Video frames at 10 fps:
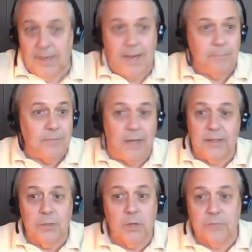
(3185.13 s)
I'm not
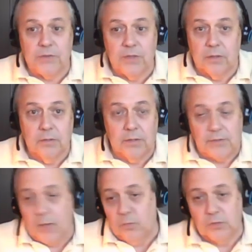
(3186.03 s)
going to work for 0 because
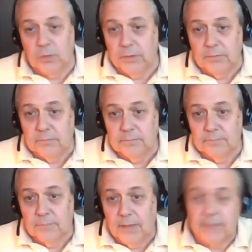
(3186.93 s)
I won't do it.
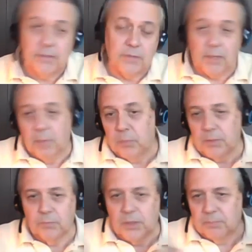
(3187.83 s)
I said, so I come up
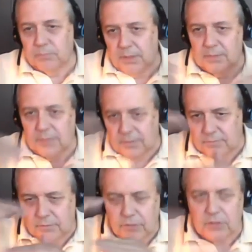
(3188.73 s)
with a
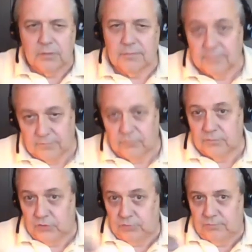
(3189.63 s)

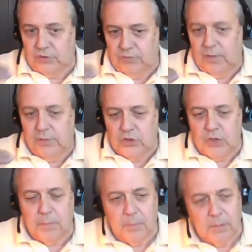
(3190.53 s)
very
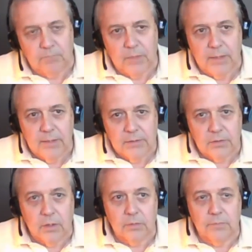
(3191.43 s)
cheap amount.
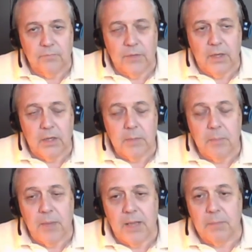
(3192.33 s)
So they're going to be
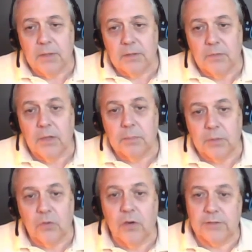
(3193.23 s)
paying me to develop a
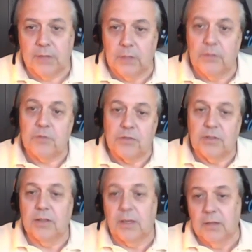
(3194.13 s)
course that I'll eventually
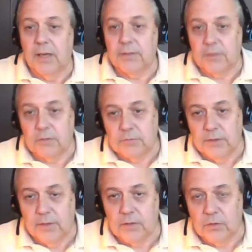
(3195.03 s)
sell online to
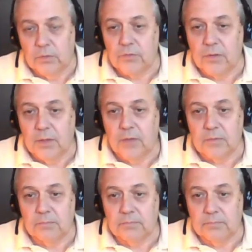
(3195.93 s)
the other
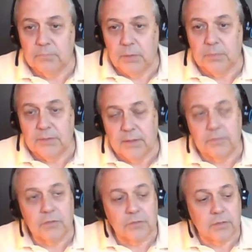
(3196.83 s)
200,000 people that are
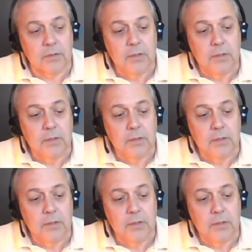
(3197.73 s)
interested.